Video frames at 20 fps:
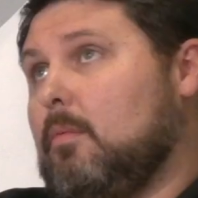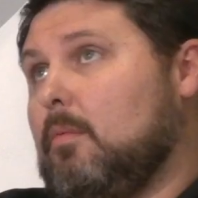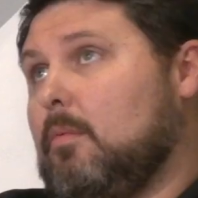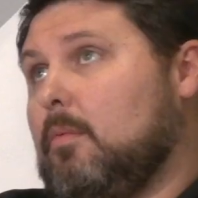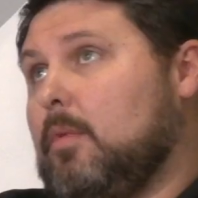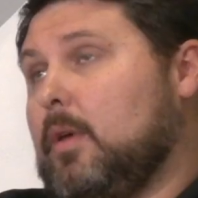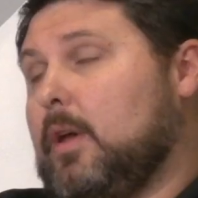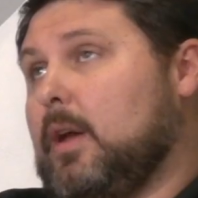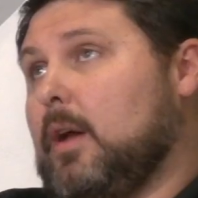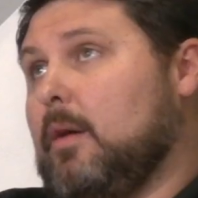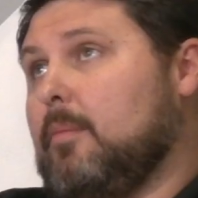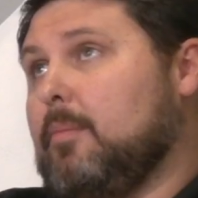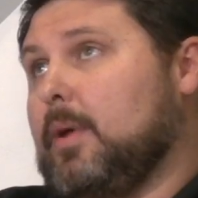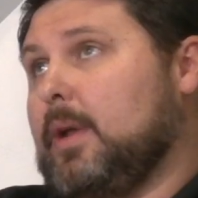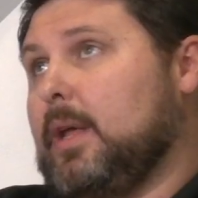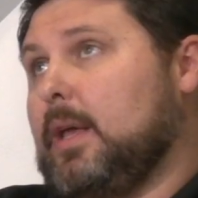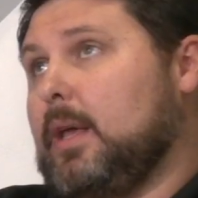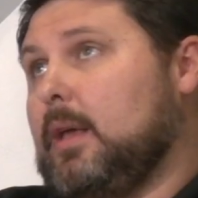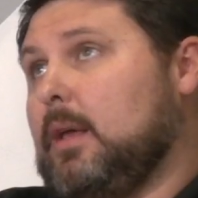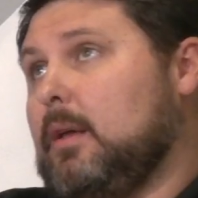The
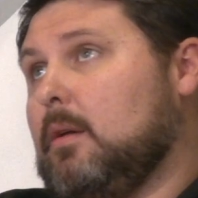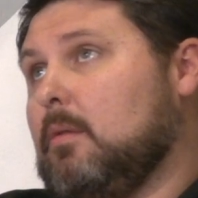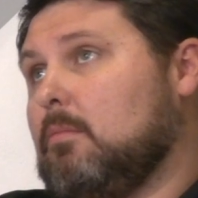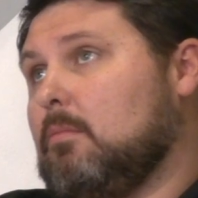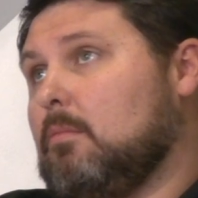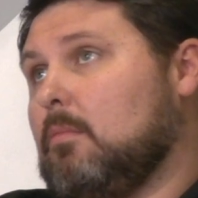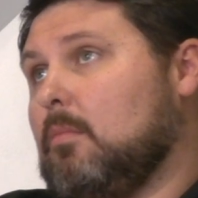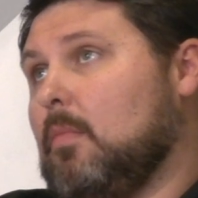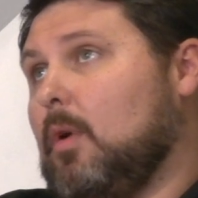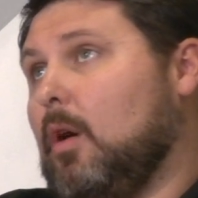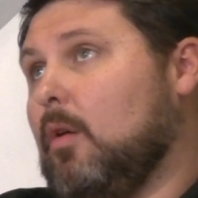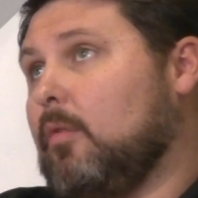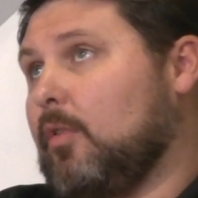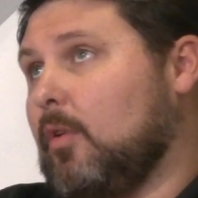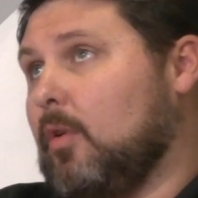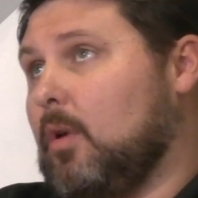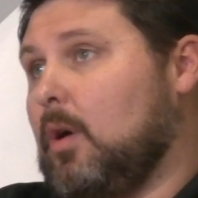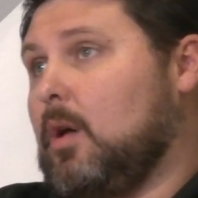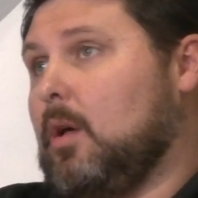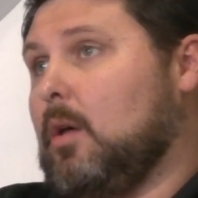company
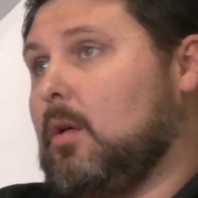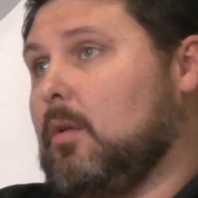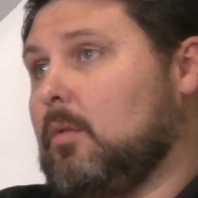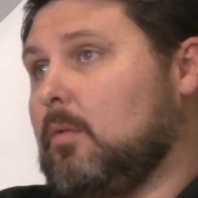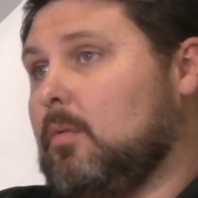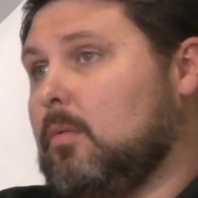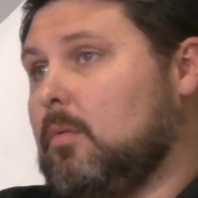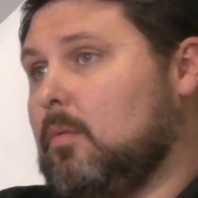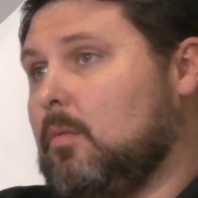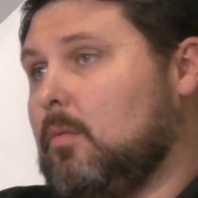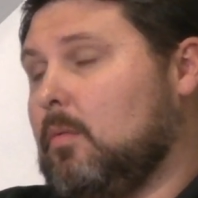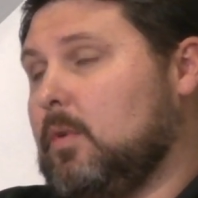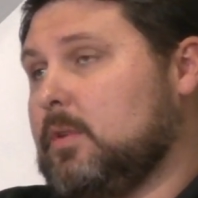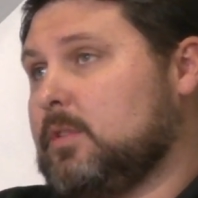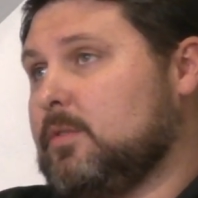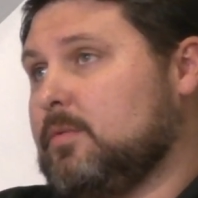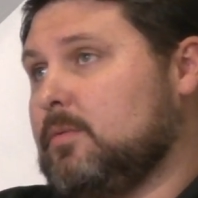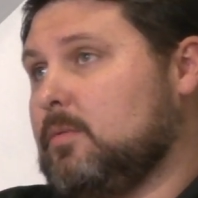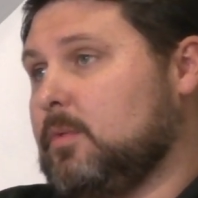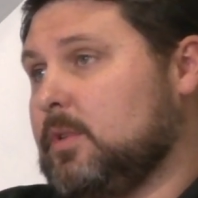overall
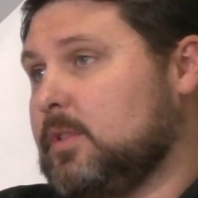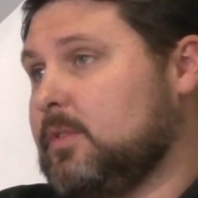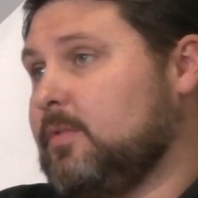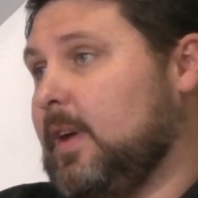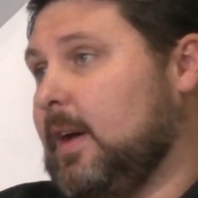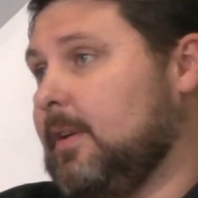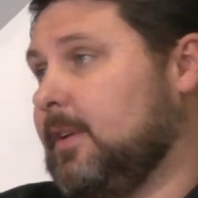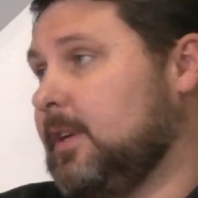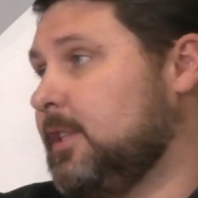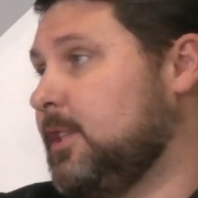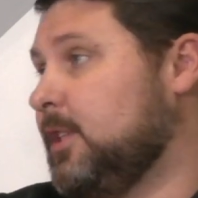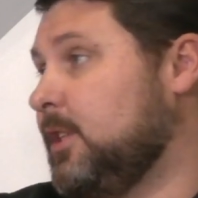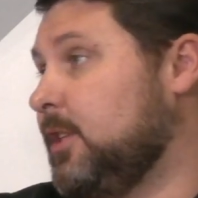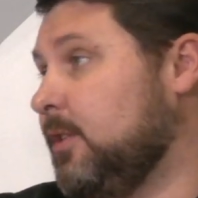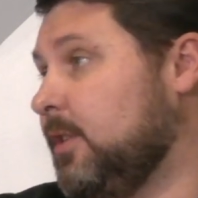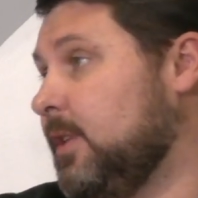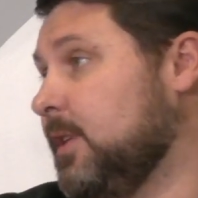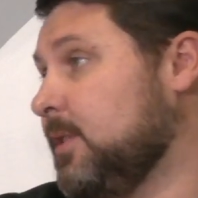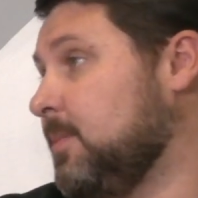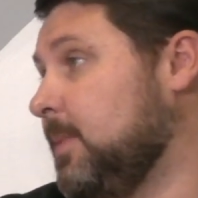was founded to
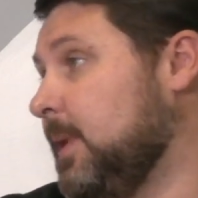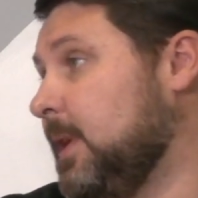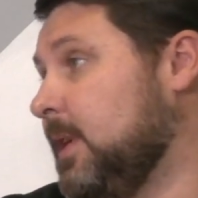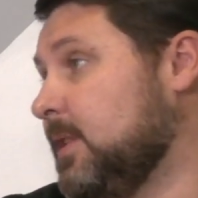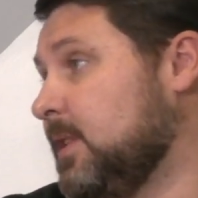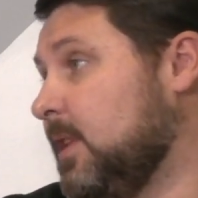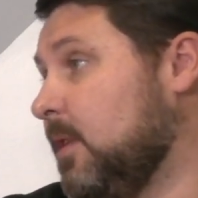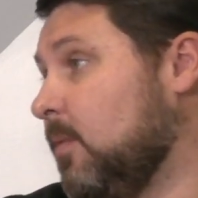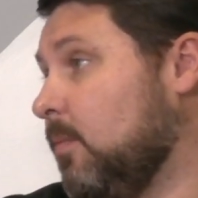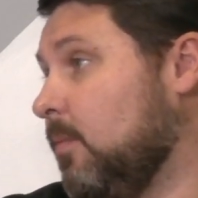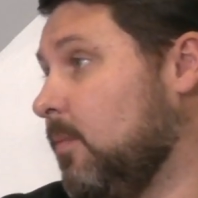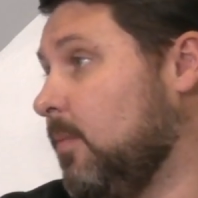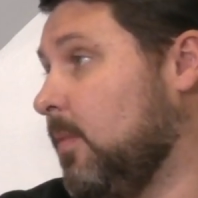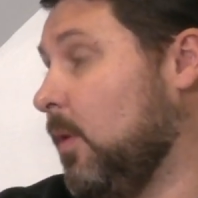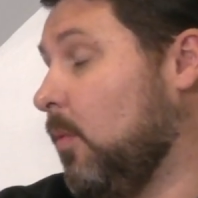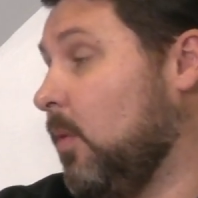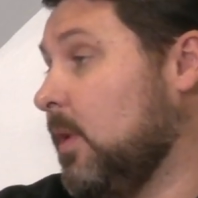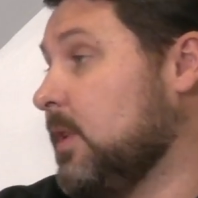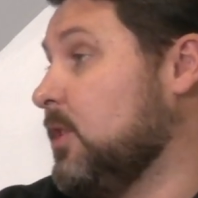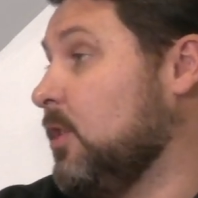do this because
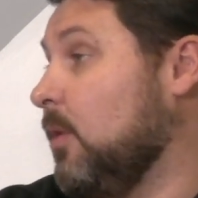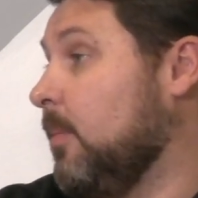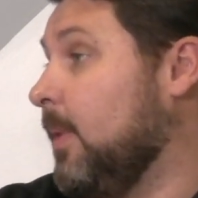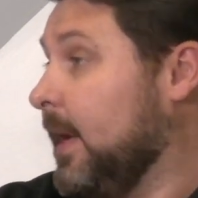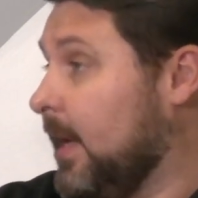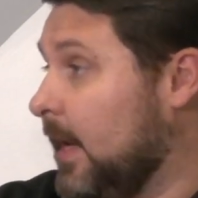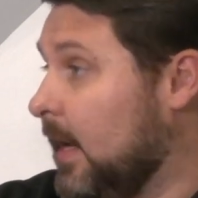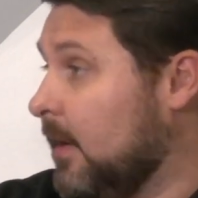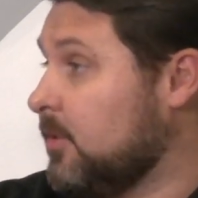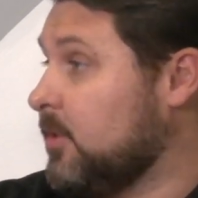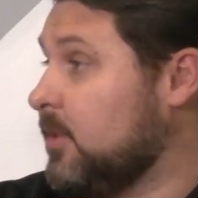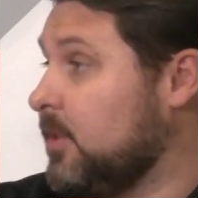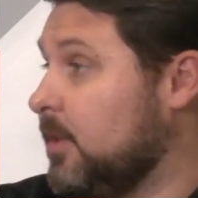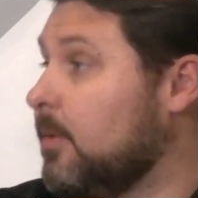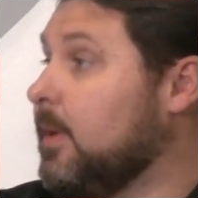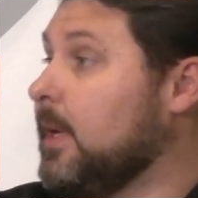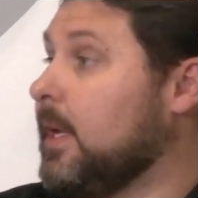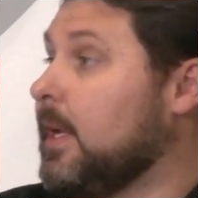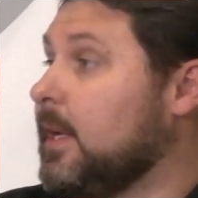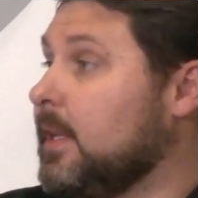there was nobody else
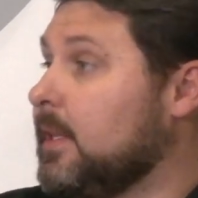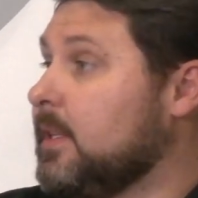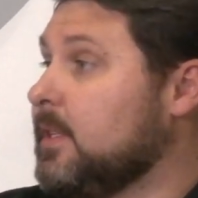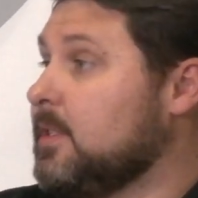doing it in the